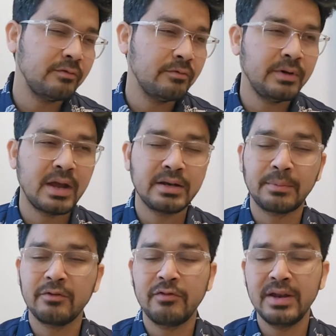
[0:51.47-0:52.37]
we had
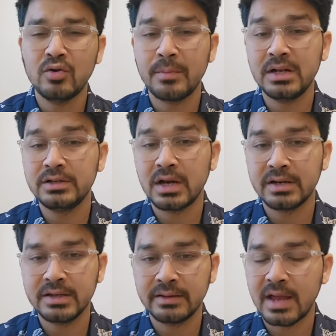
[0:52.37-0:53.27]
kept a very nominal
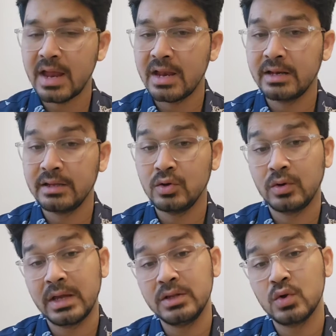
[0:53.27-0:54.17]
charges and you
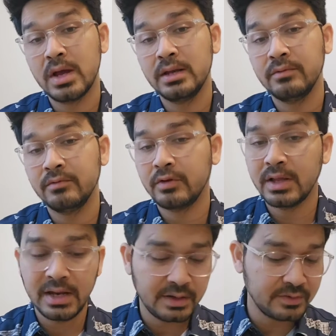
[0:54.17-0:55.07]
can join for
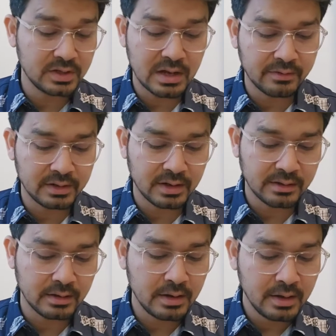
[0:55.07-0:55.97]
the individual counseling
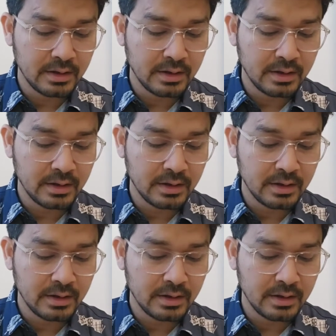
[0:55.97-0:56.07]
as well.